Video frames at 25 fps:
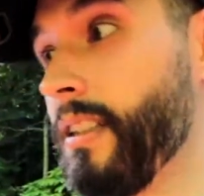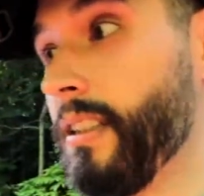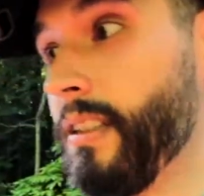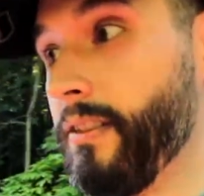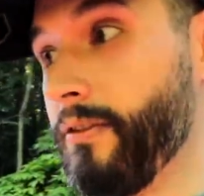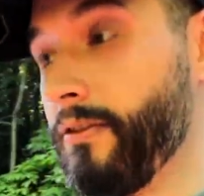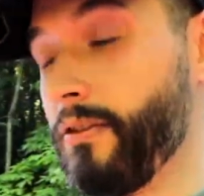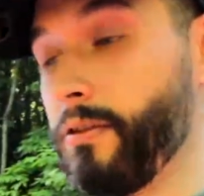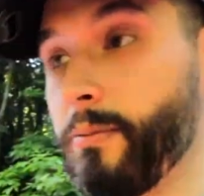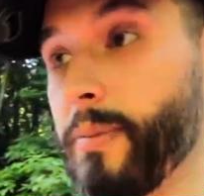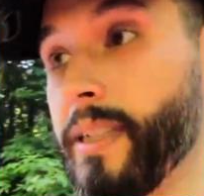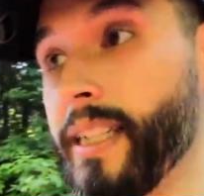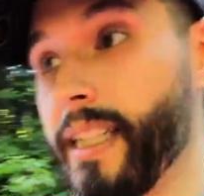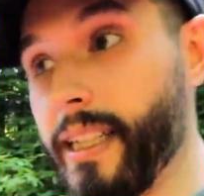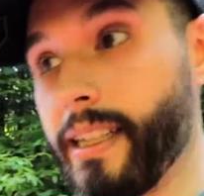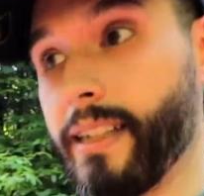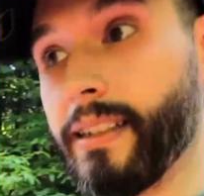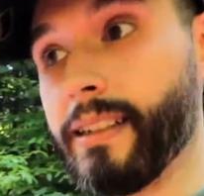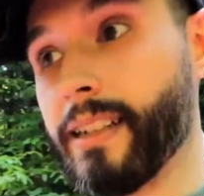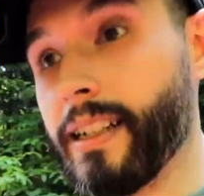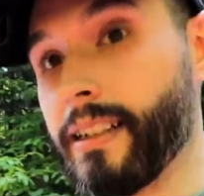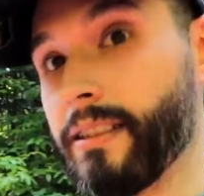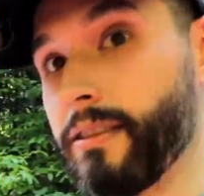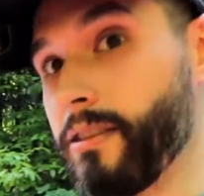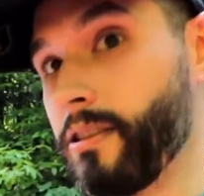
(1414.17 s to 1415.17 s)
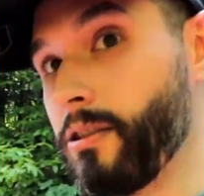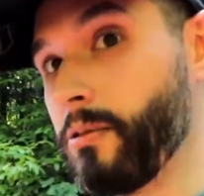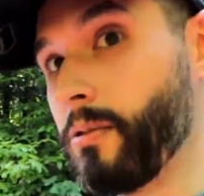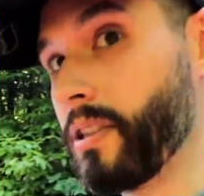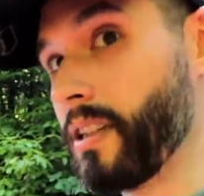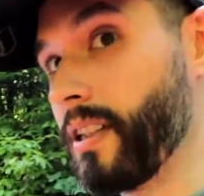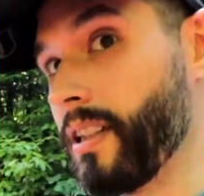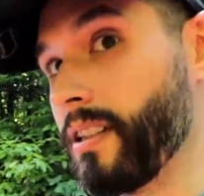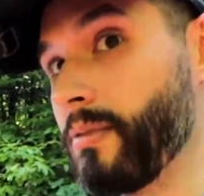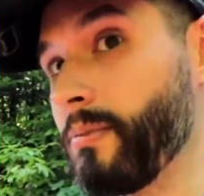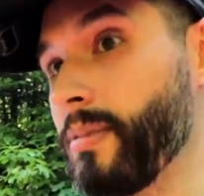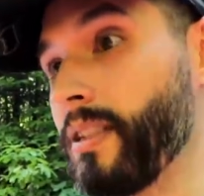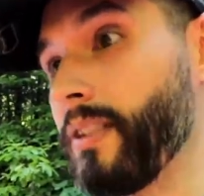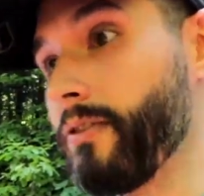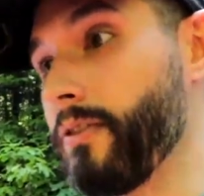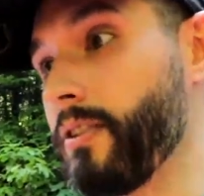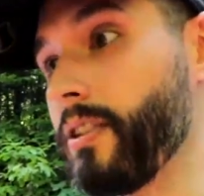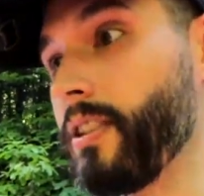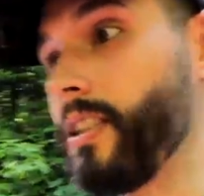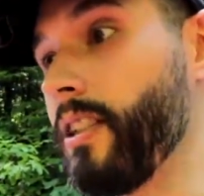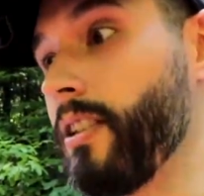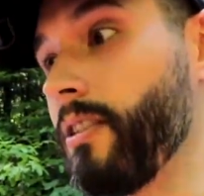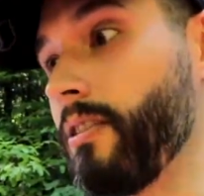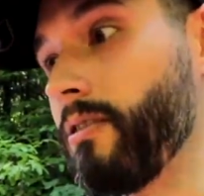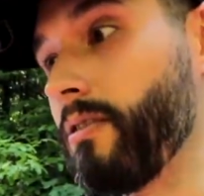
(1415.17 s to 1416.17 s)
For me. I don't know what that'll be for
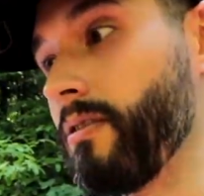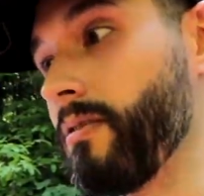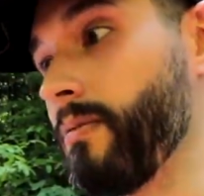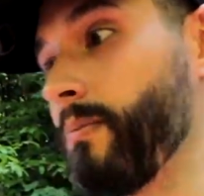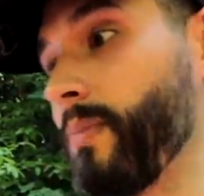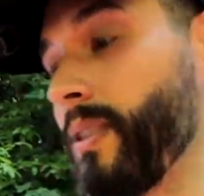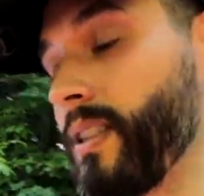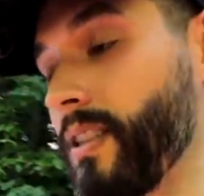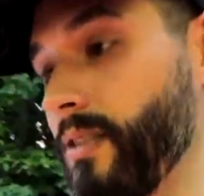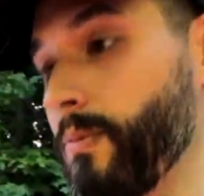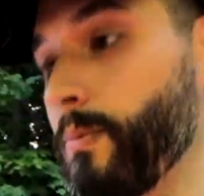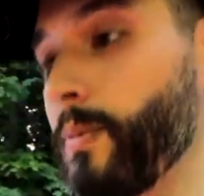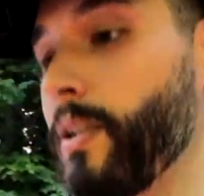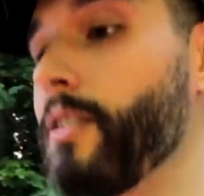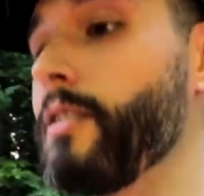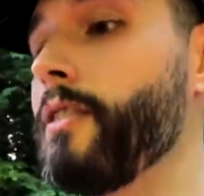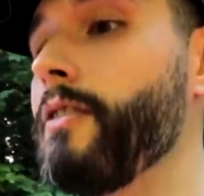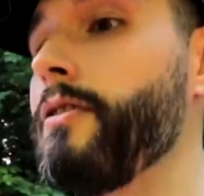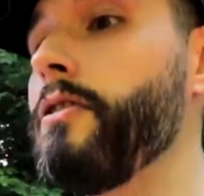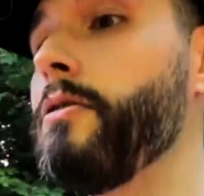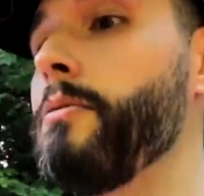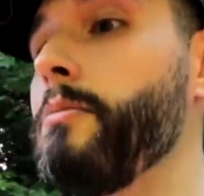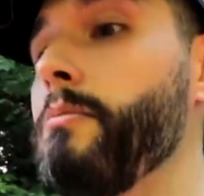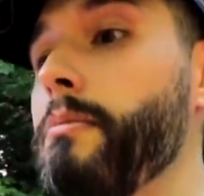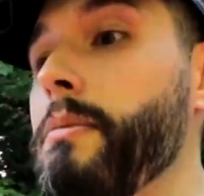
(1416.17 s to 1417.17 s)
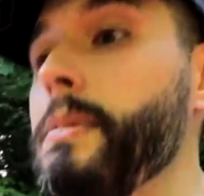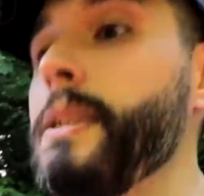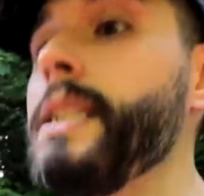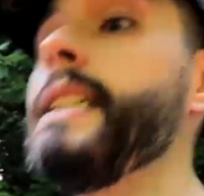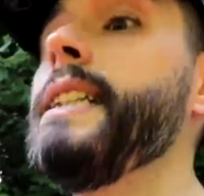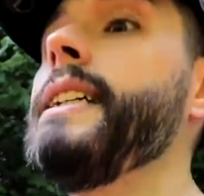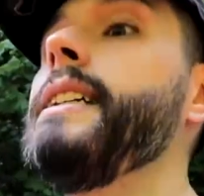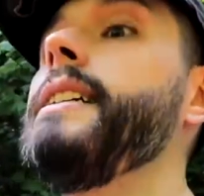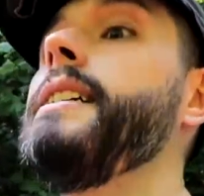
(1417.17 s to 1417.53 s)
you, but tomorrow for me.